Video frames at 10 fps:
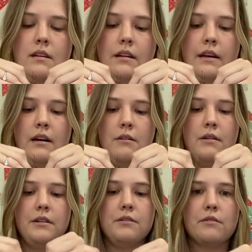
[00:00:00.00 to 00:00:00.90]
Now,
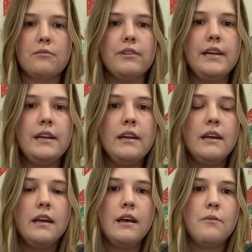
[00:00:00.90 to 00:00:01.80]
normally
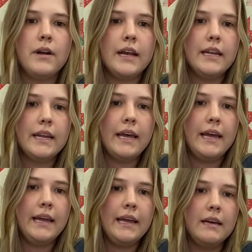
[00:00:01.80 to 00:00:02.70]
when I
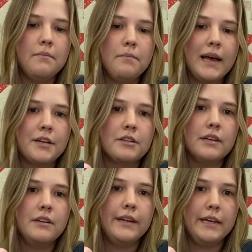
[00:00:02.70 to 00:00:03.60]
say match
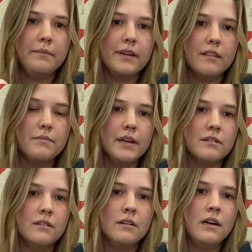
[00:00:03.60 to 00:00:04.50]
those seams in the
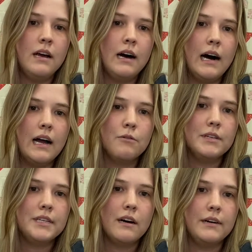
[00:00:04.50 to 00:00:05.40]
middle, I
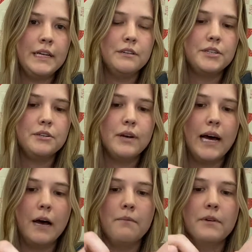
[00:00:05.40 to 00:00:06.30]
would tell you to
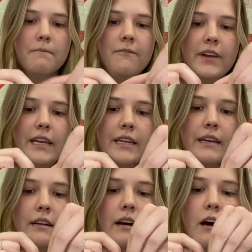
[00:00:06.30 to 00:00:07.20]
have them
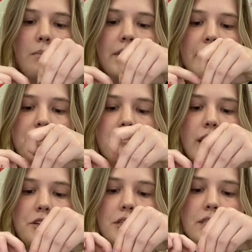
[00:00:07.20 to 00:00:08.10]
facing opposite
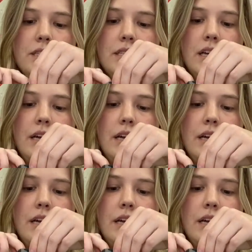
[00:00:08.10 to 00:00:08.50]
directions